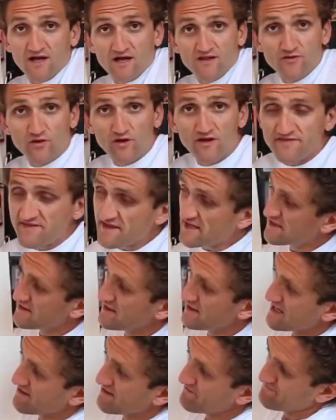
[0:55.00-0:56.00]
The only thing in
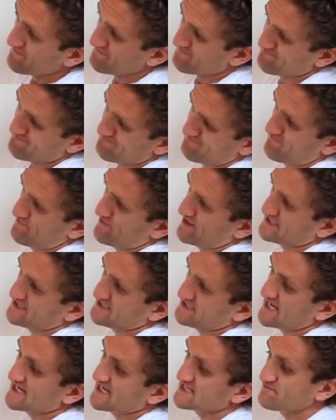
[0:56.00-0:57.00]
life that
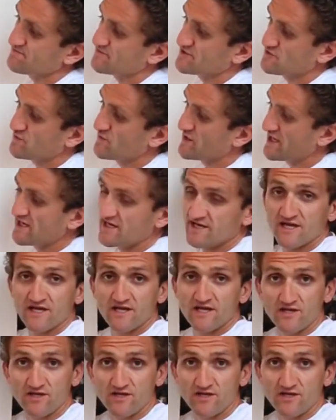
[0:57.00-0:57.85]
stands between